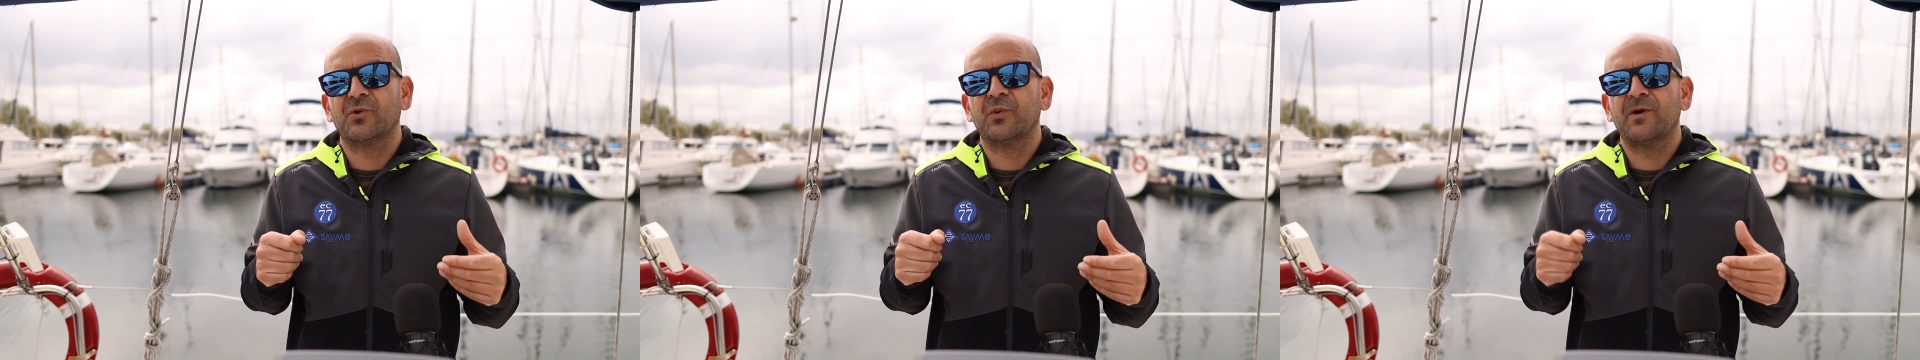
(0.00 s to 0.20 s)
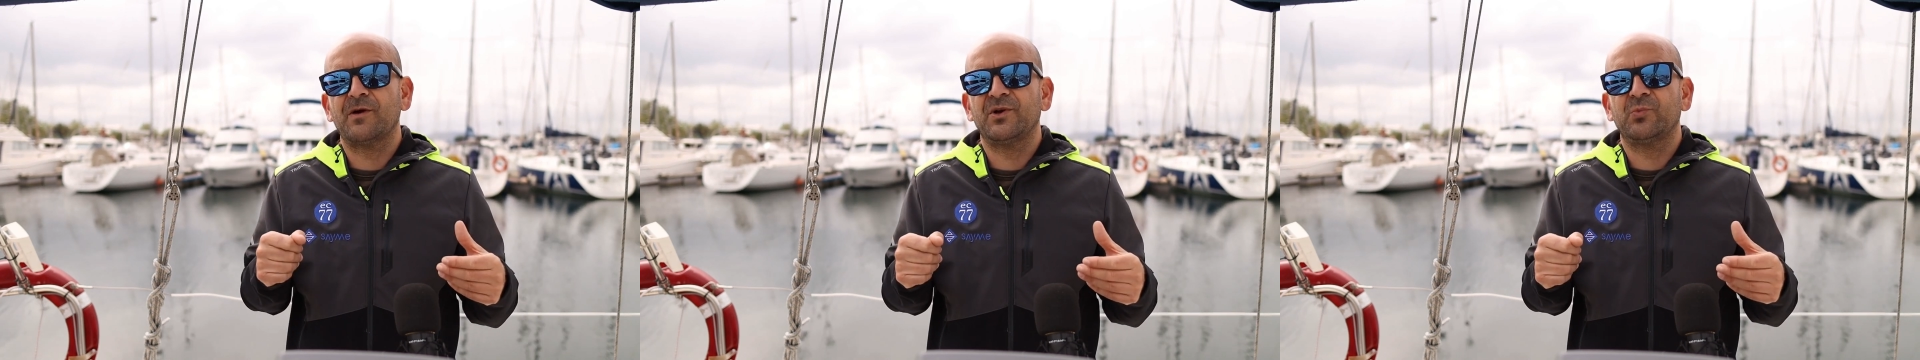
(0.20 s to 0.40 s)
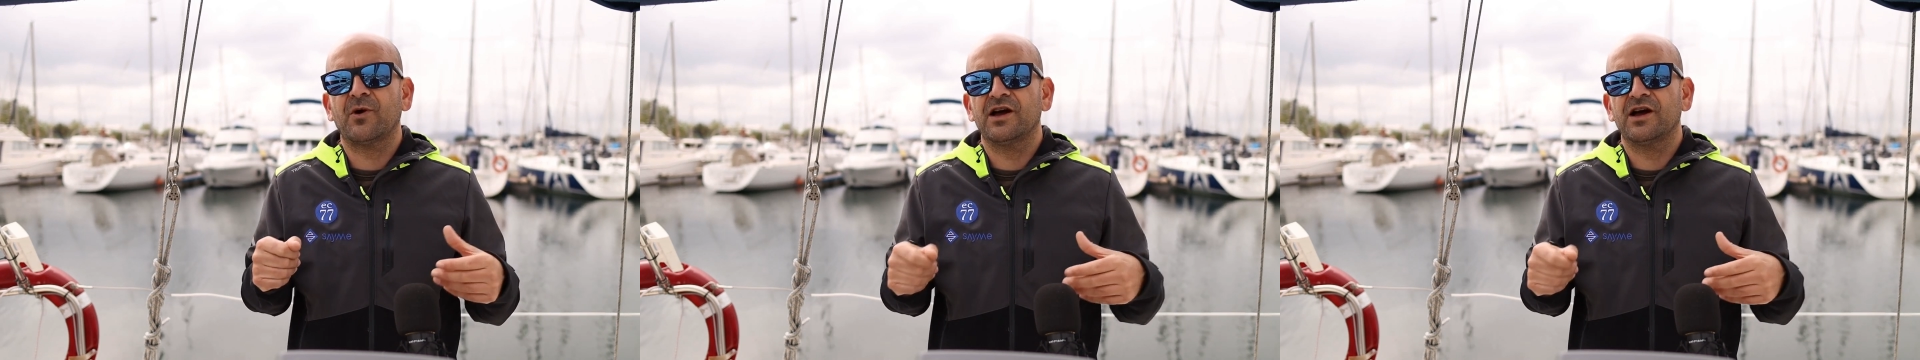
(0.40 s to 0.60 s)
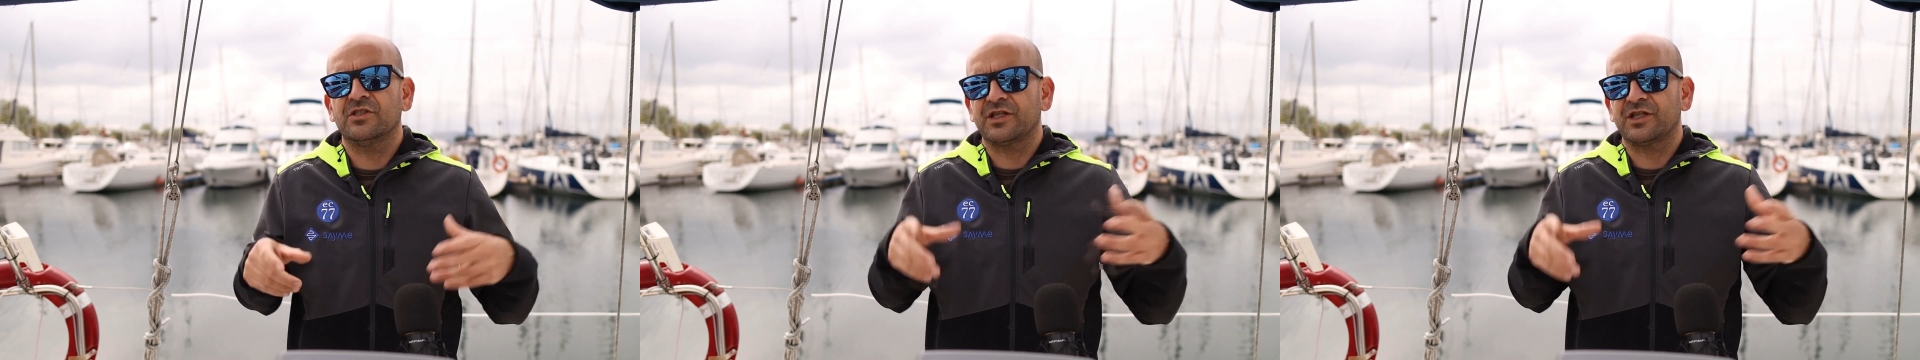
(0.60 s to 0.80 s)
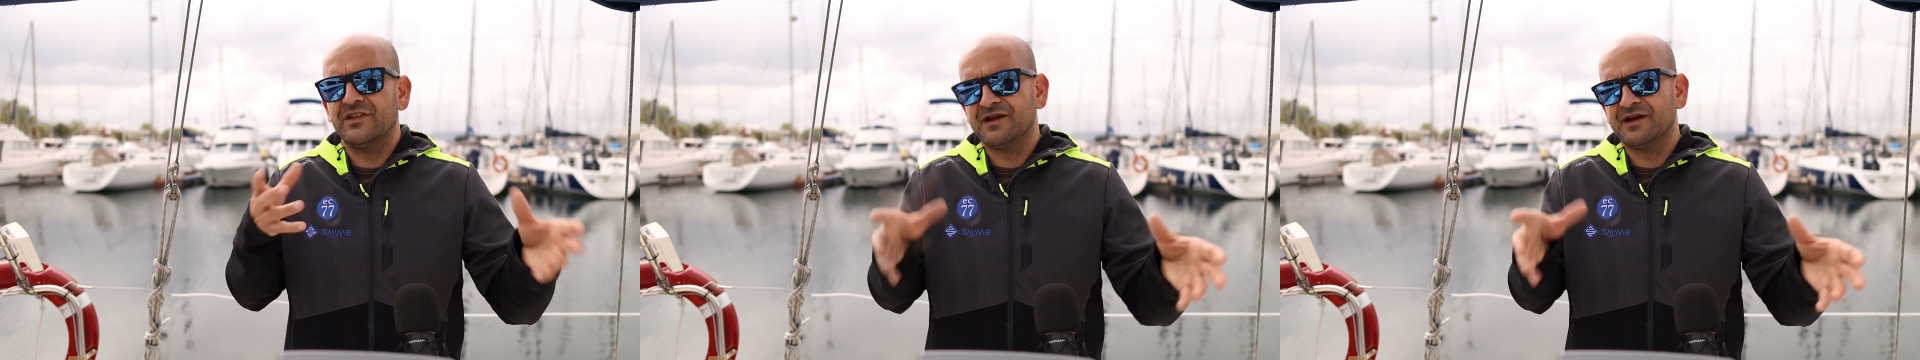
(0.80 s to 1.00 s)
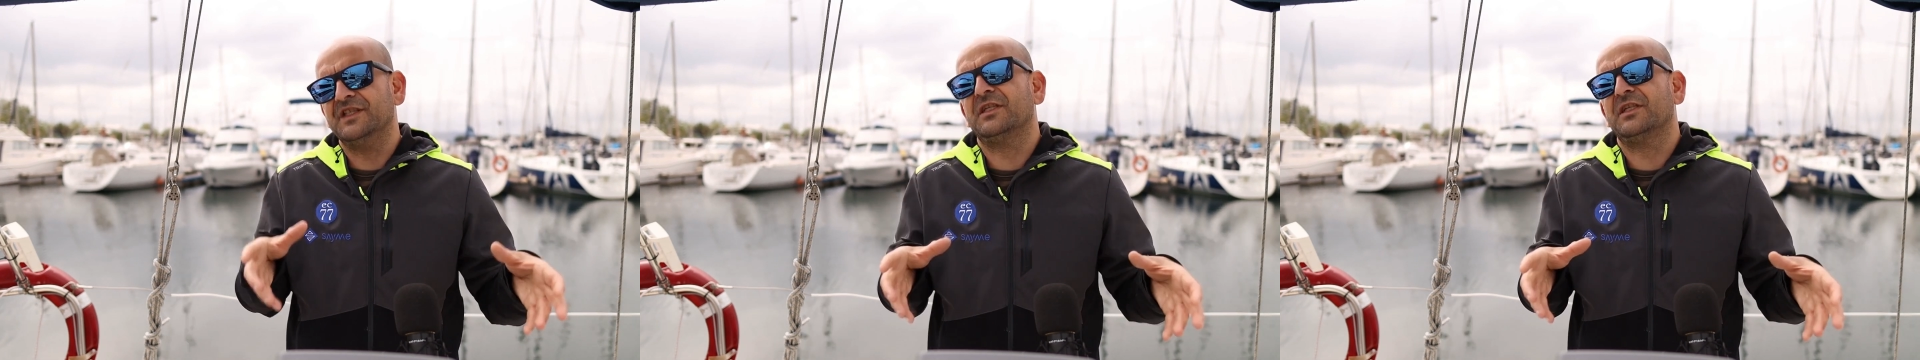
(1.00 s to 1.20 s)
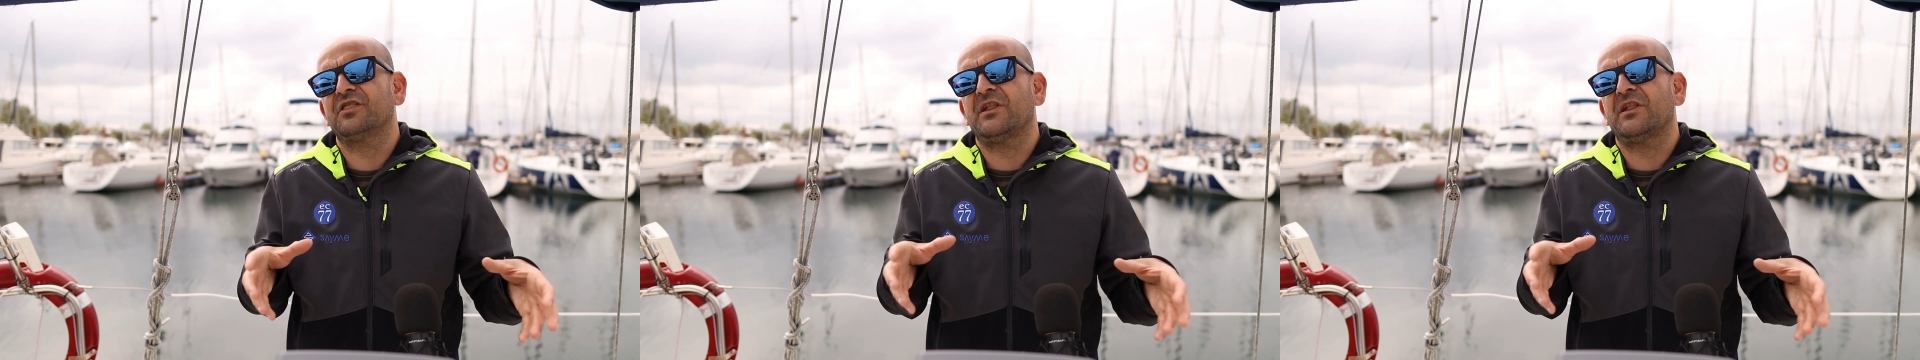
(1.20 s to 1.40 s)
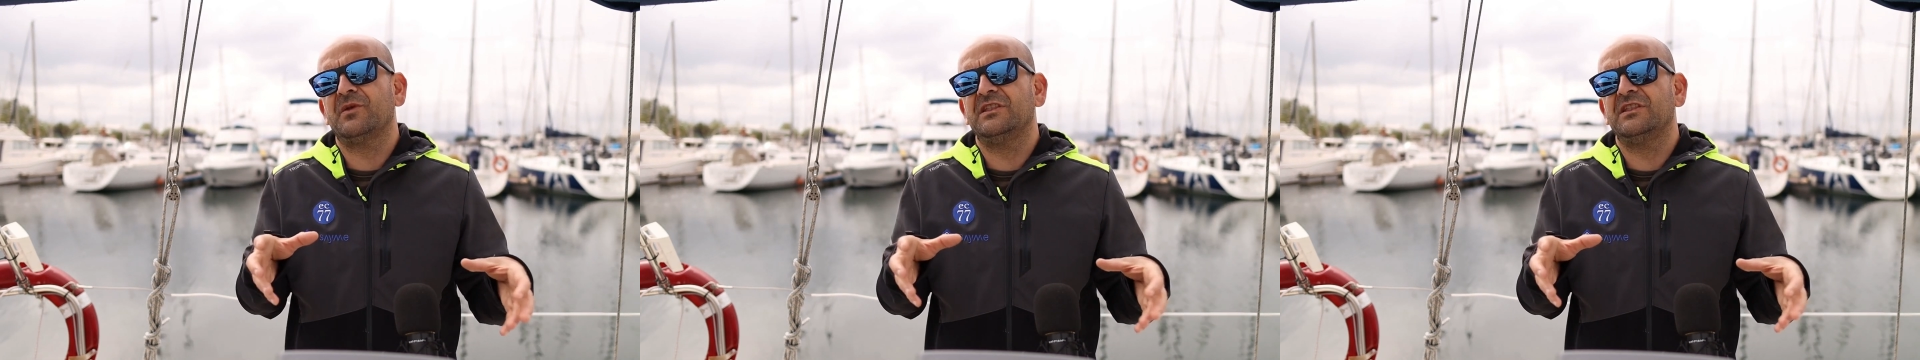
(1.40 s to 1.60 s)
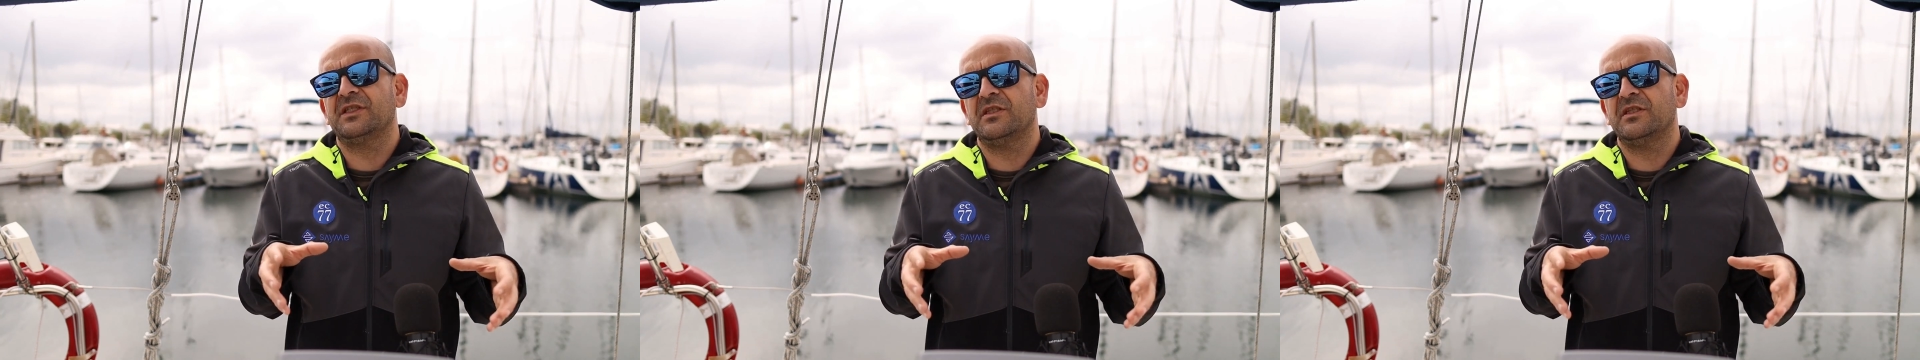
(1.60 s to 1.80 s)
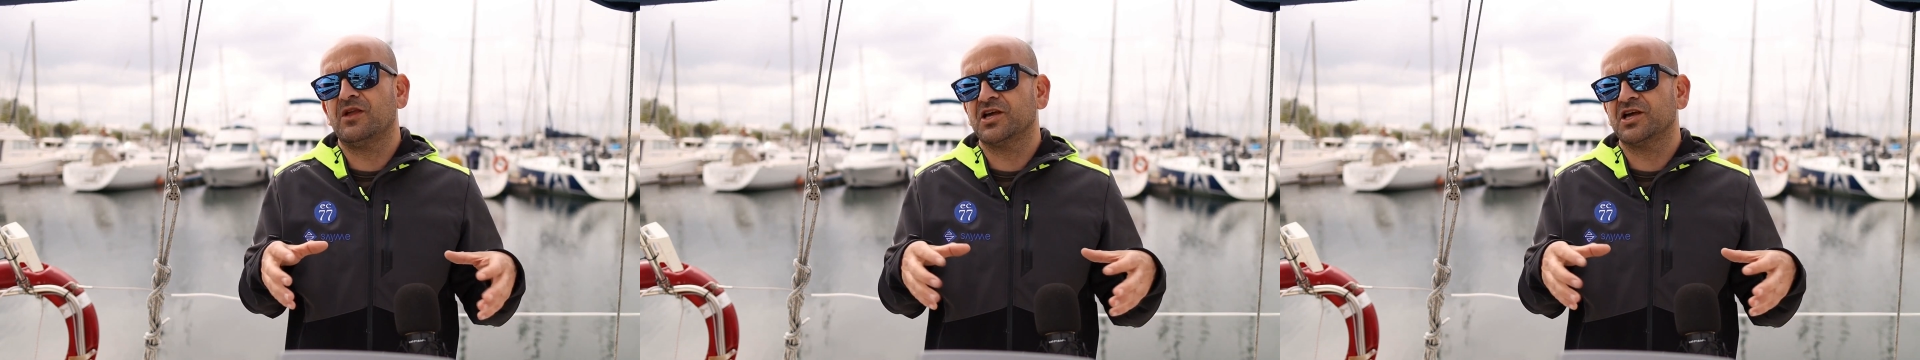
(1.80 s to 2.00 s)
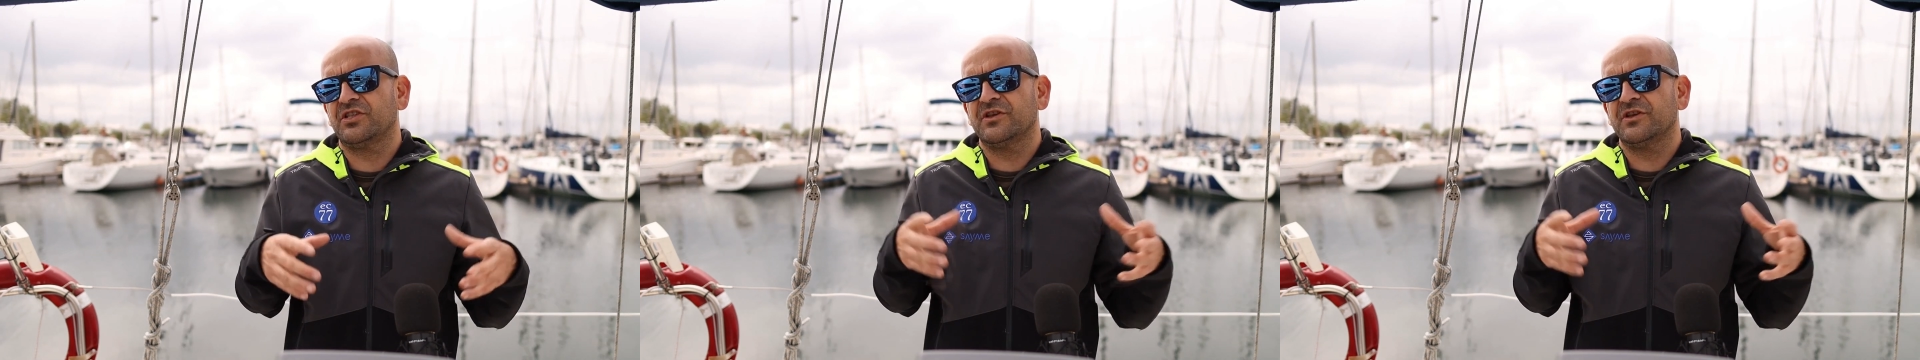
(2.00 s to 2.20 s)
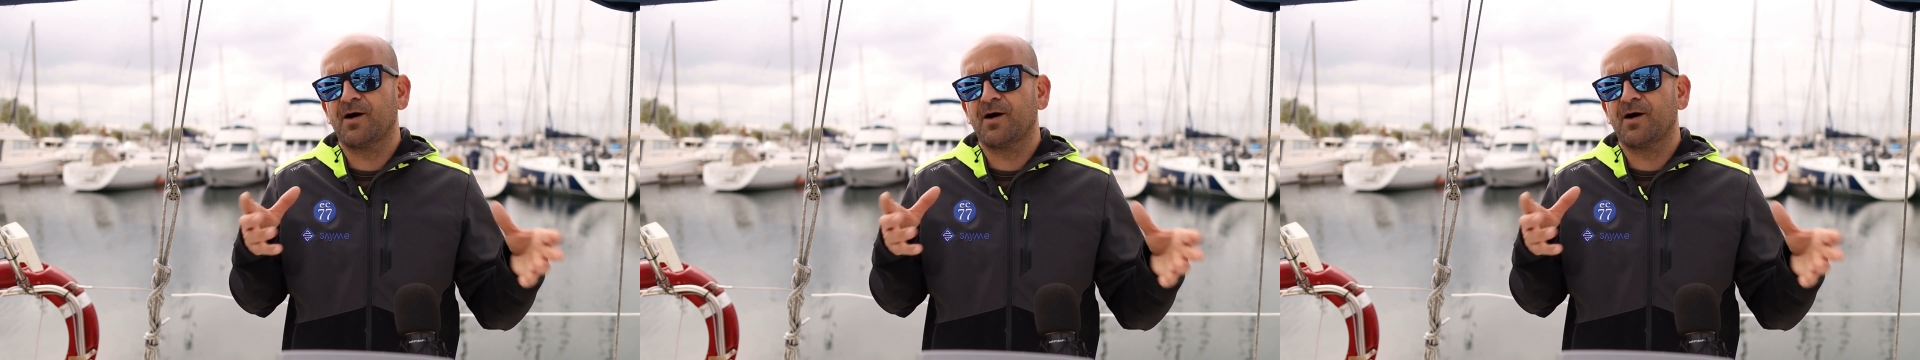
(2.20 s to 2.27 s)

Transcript: or you will have seen me use it profusely as a